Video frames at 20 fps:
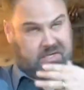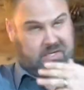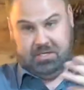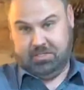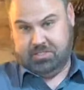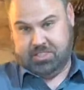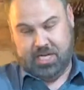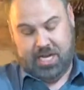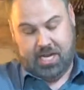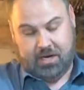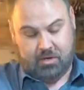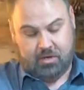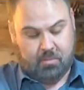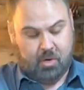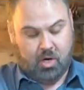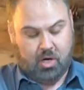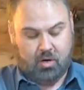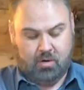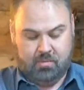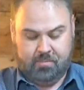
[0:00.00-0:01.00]
today or
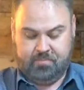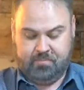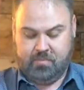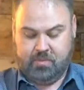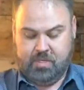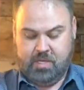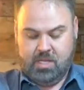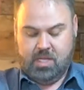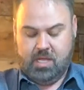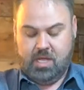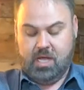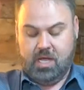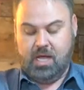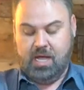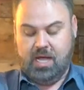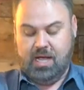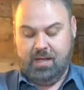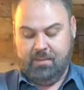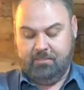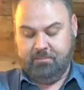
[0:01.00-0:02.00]
tomorrow.
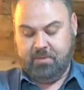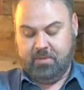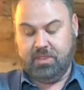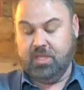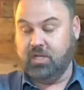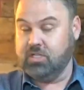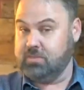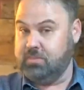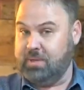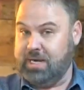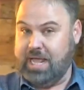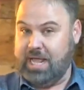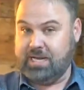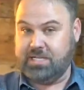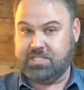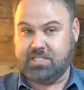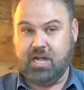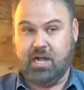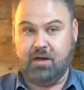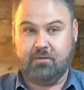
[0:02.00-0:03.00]
Those have been out of
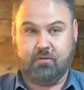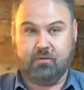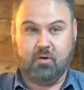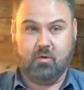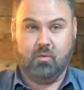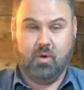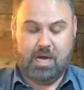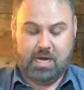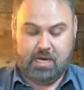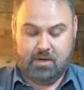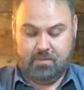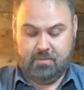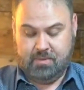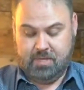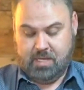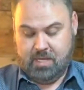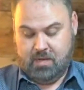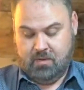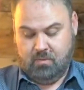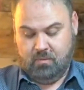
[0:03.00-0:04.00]
stock for a while.
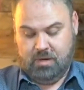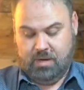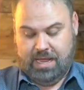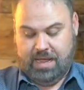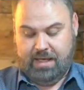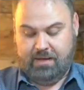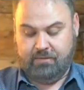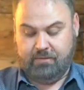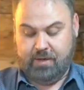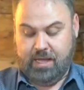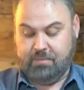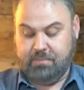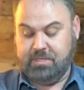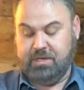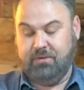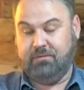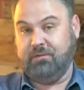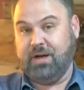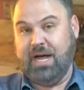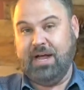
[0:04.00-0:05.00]
We have
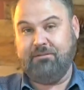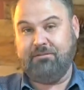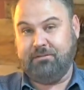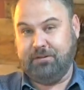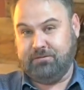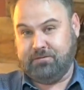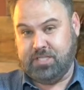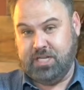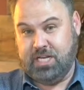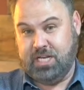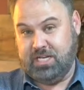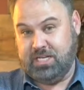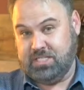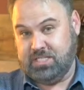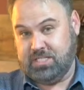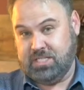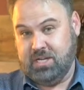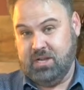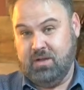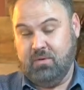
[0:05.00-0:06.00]
MD
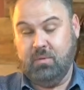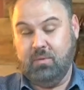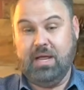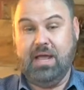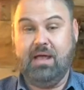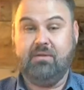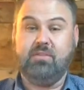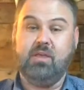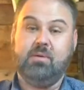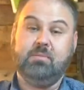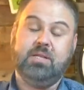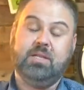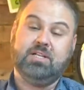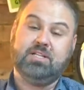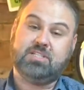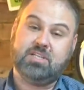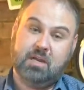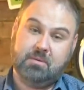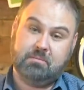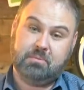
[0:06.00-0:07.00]
515s. We have them in the
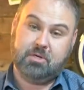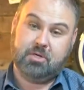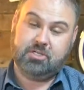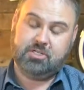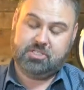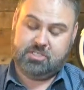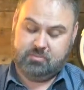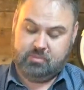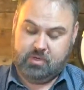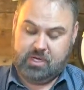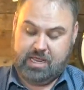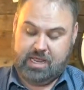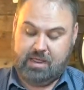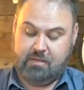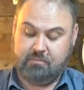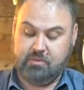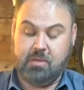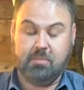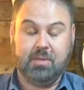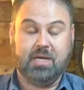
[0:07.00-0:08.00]
sunburst. We
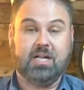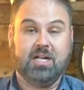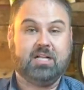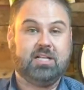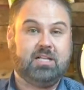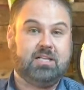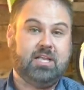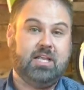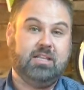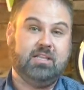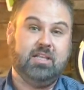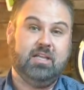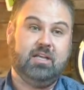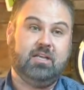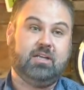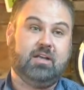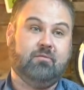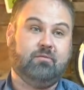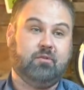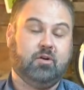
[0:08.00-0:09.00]
have them in the
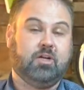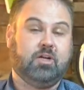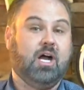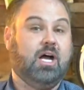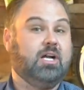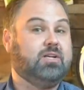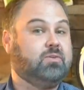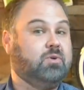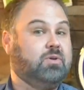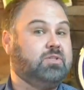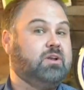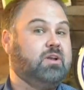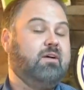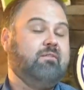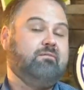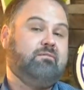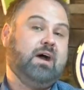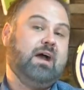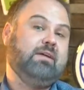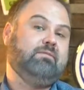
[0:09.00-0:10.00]
comfort contours,
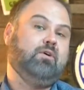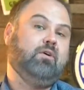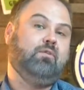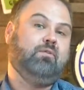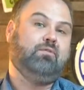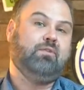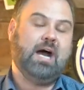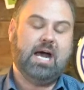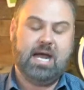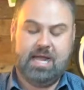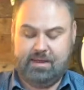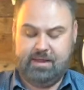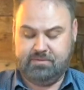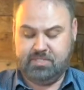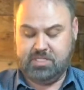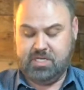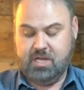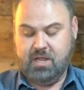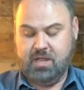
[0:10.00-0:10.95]
505s.